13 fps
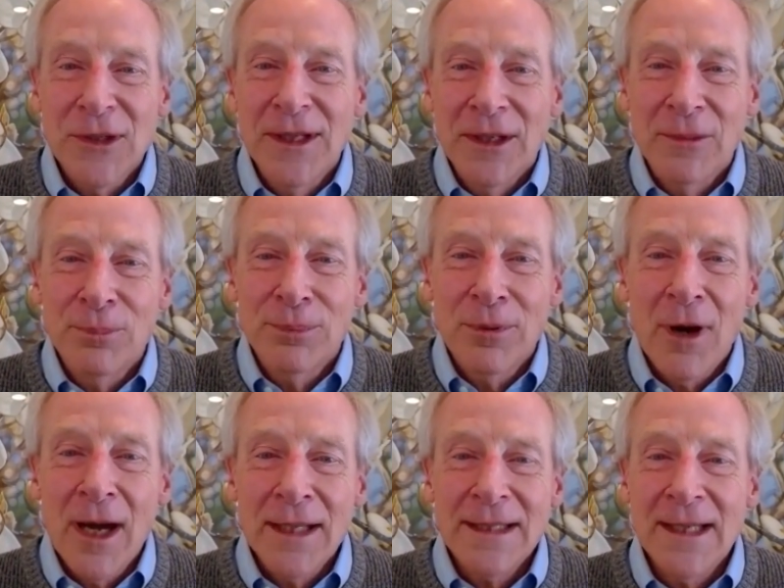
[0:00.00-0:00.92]
in a
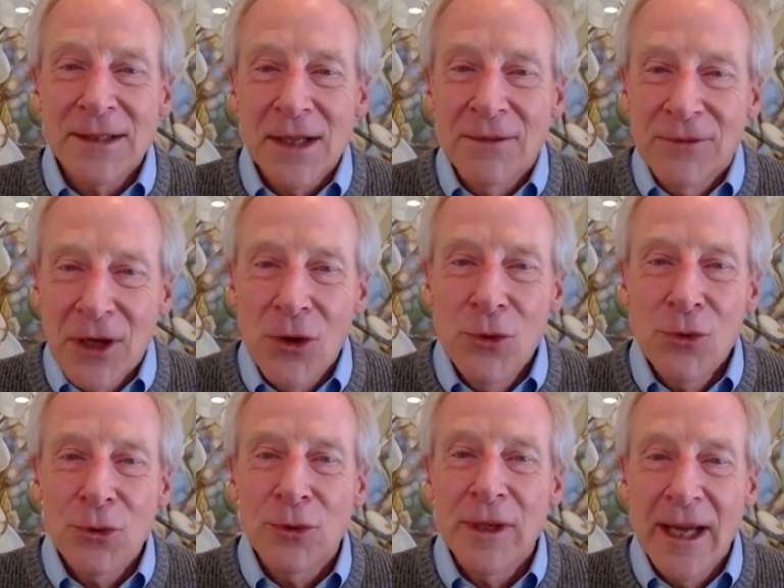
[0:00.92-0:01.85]
process of
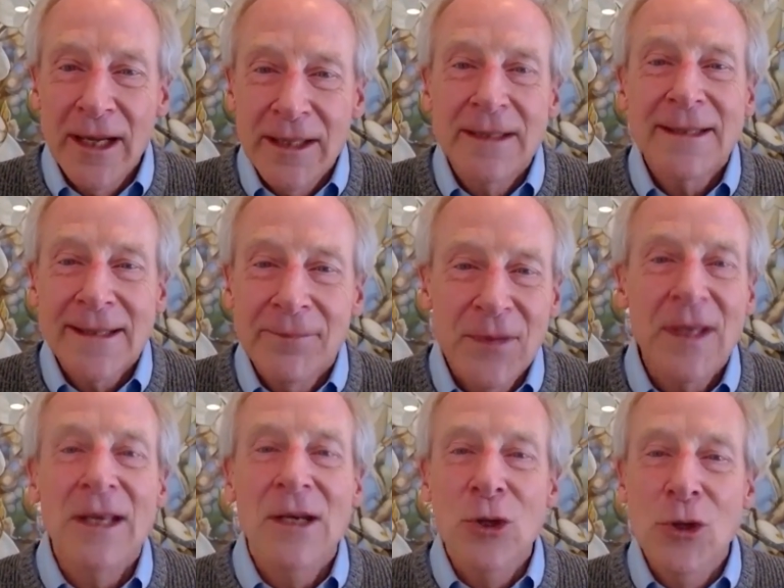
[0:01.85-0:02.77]
co-creating
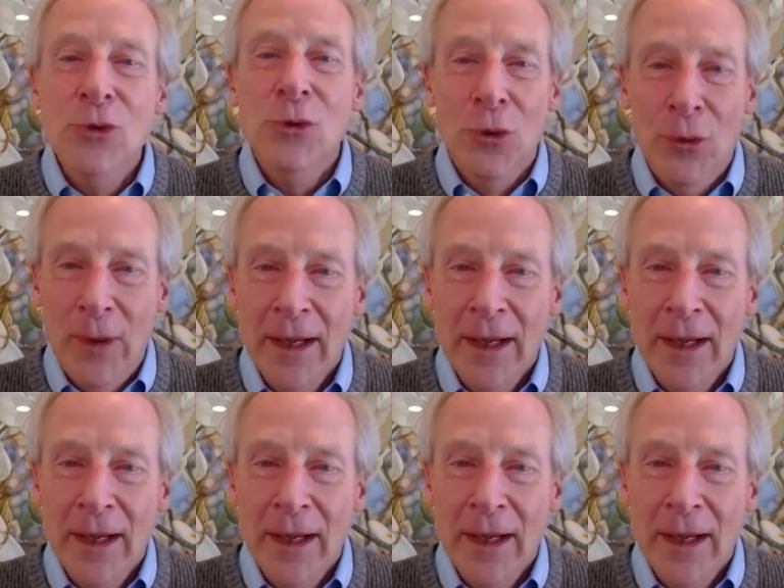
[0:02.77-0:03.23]
something new,